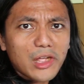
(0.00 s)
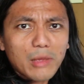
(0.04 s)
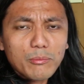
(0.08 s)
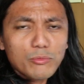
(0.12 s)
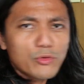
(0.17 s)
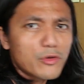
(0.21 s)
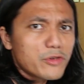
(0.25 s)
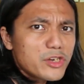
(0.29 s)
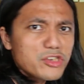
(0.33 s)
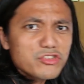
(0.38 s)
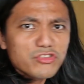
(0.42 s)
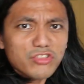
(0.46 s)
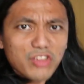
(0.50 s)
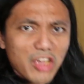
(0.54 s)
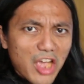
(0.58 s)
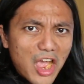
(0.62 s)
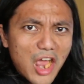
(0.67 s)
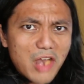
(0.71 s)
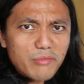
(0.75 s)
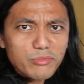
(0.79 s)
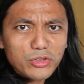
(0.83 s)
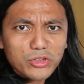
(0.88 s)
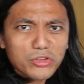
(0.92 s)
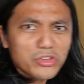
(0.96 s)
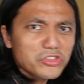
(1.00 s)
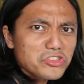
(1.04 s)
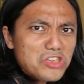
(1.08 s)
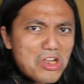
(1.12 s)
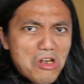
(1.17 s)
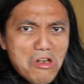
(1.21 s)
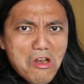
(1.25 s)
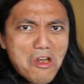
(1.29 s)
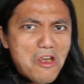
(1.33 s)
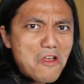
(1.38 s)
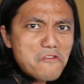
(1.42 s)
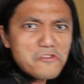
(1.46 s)
I'm very scared because there
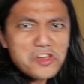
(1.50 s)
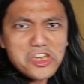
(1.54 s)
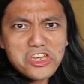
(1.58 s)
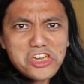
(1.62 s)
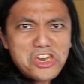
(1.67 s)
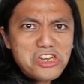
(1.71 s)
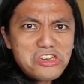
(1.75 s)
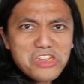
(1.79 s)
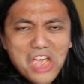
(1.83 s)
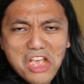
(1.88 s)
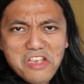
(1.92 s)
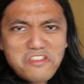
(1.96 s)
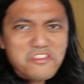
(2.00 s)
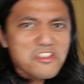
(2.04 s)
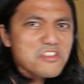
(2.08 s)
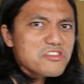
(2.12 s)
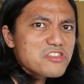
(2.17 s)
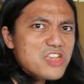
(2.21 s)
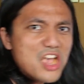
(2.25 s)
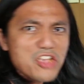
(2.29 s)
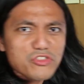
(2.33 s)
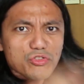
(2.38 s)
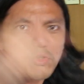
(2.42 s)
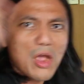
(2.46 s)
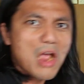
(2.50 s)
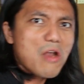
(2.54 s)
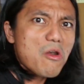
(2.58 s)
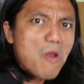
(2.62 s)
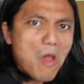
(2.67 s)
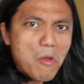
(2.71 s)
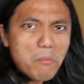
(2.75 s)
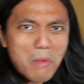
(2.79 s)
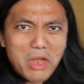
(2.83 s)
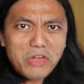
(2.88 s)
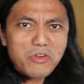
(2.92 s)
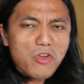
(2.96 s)
are a lot of Indian gangsters there, so I
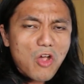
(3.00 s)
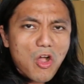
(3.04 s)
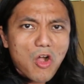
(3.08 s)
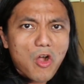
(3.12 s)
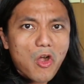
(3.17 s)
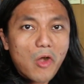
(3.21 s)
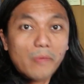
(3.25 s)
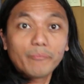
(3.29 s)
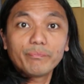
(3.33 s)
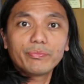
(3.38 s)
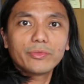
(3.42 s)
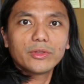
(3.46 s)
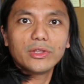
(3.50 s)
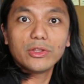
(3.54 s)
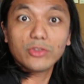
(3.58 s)
lock my door.